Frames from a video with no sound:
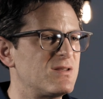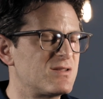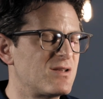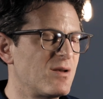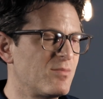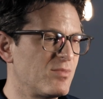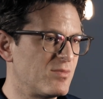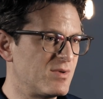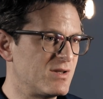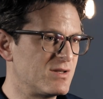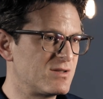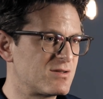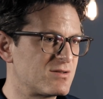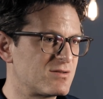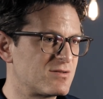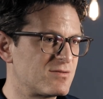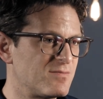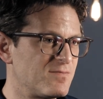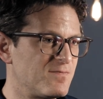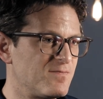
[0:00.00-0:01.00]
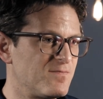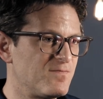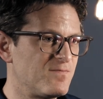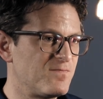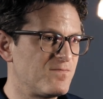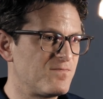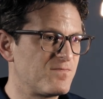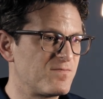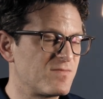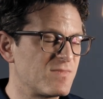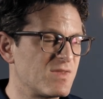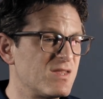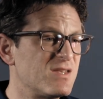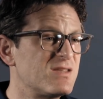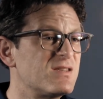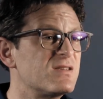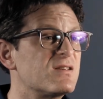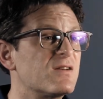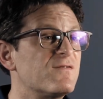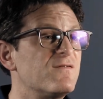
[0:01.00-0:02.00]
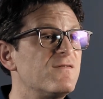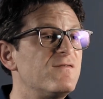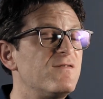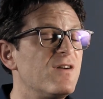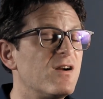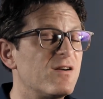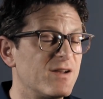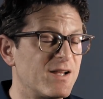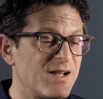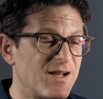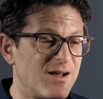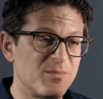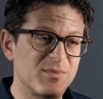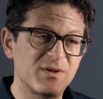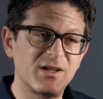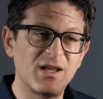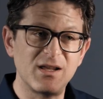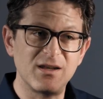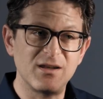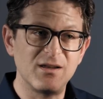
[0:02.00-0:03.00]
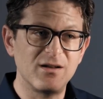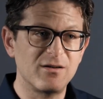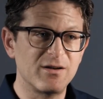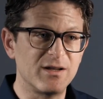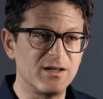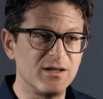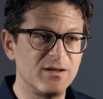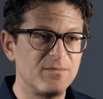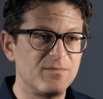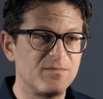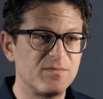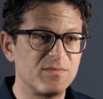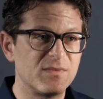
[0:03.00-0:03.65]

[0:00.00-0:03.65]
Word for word: and supplements, this is a very complicated area.